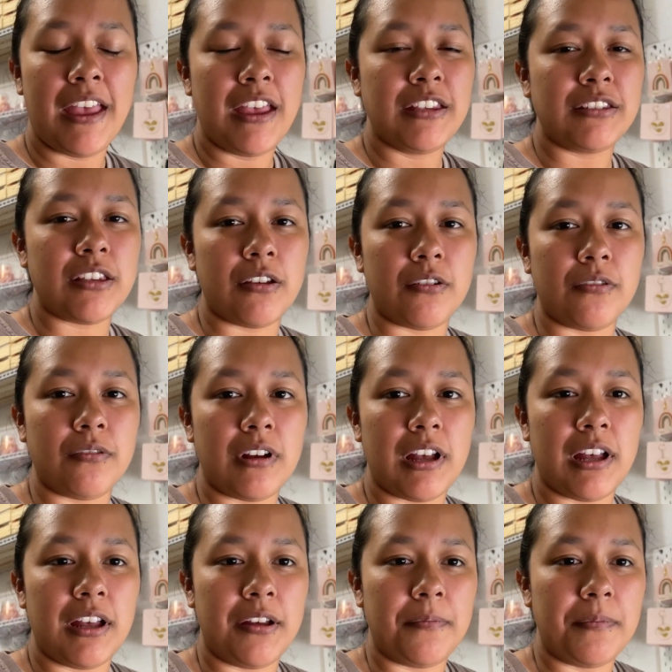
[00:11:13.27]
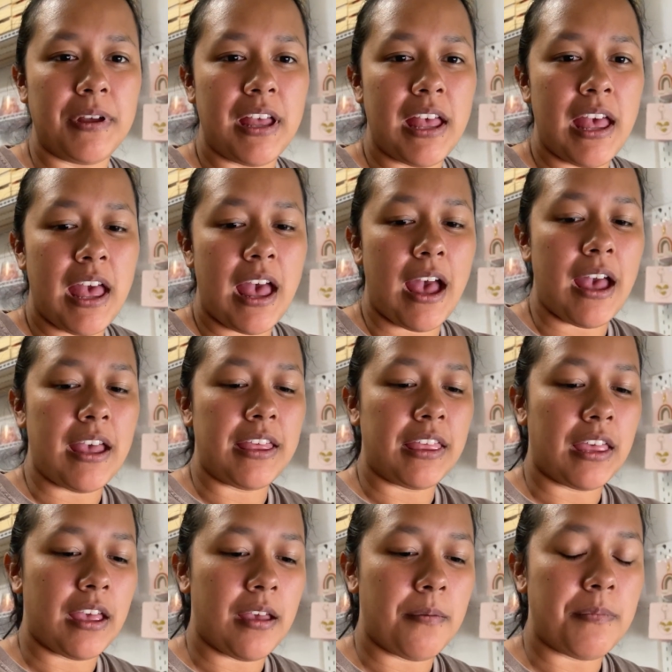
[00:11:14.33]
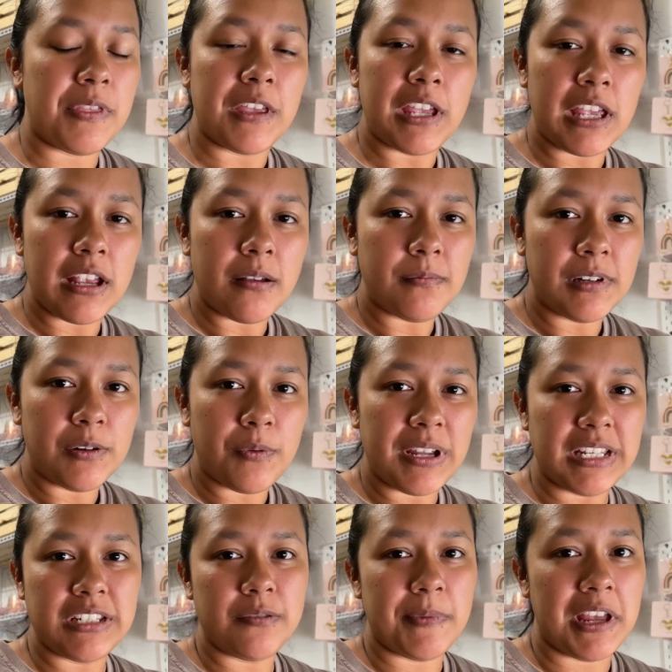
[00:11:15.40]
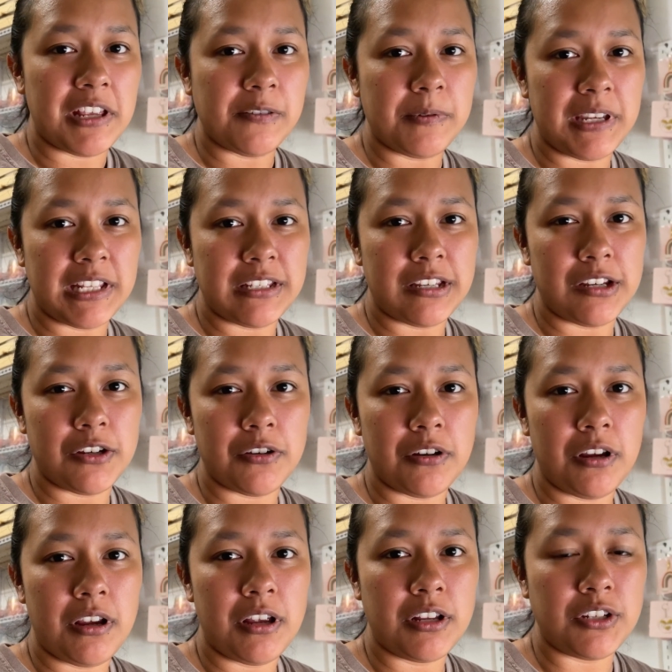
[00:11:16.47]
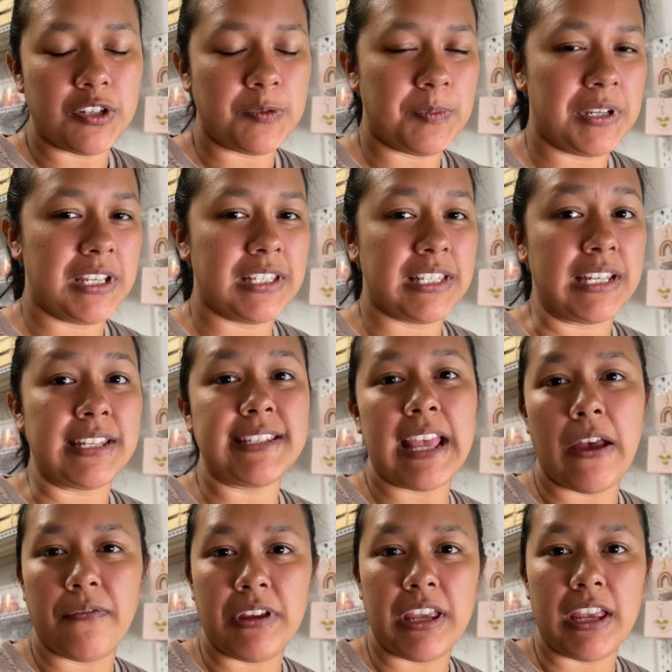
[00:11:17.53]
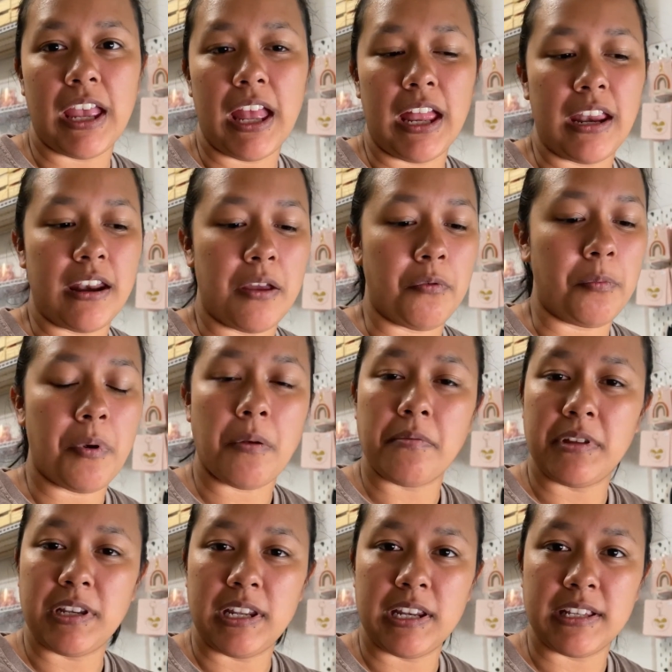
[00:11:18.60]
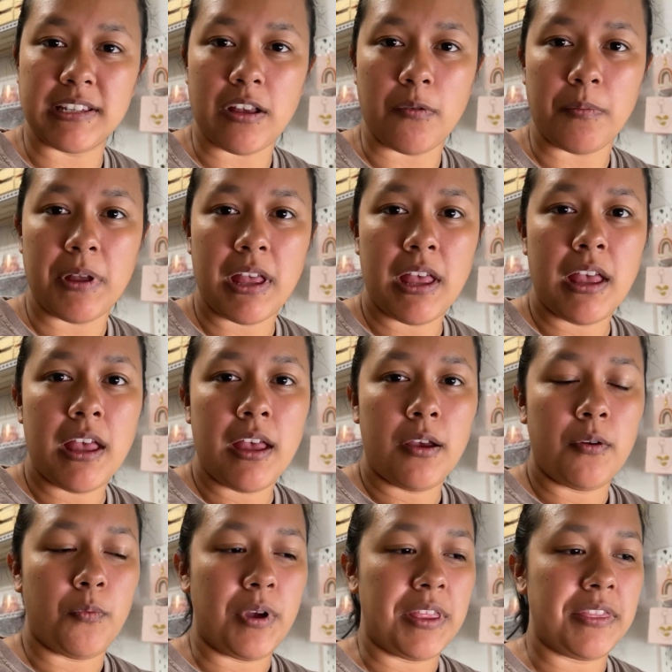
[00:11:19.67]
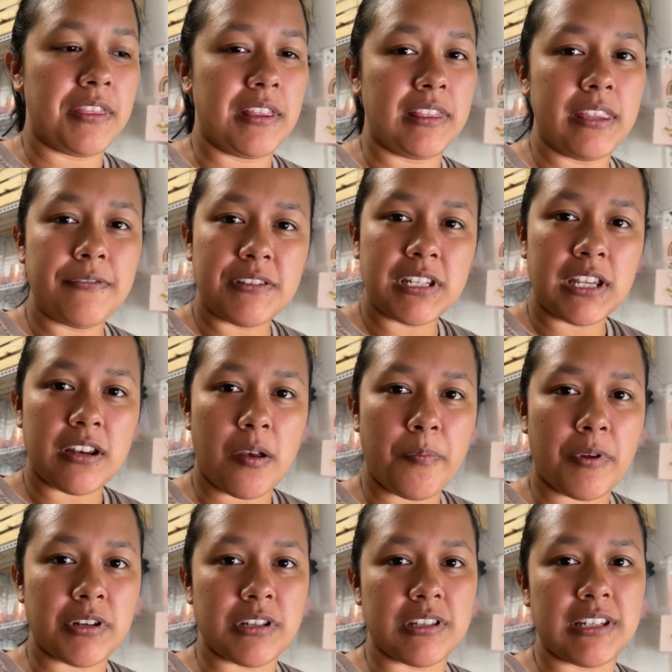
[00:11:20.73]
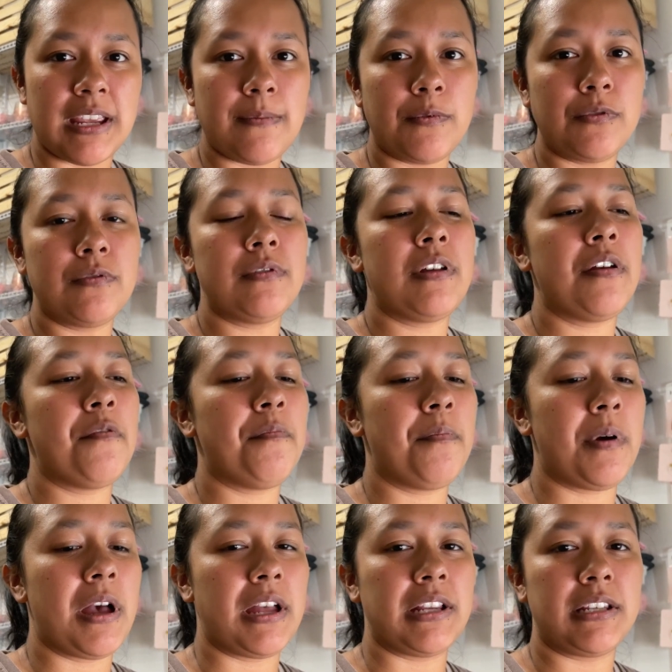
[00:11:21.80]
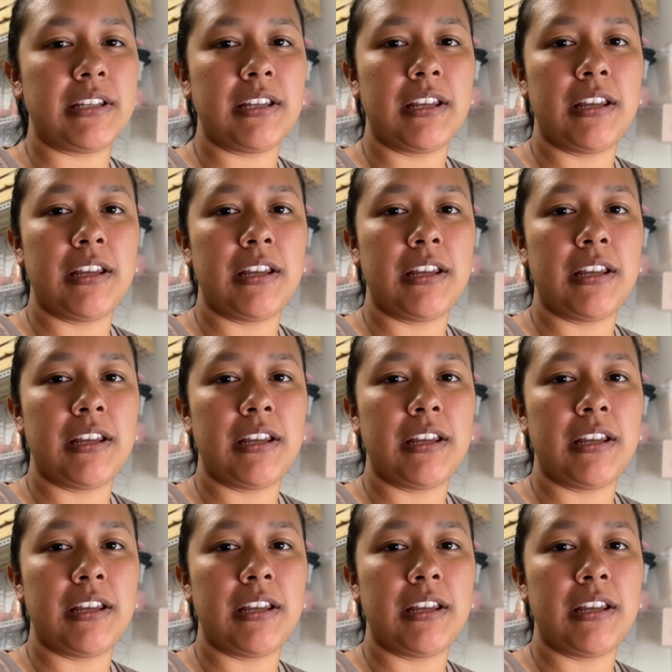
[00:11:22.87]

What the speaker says: So I am thinking I'm going to wait until my husband gets here just because it is heavy and I will probably need his help with lifting it up onto the table, but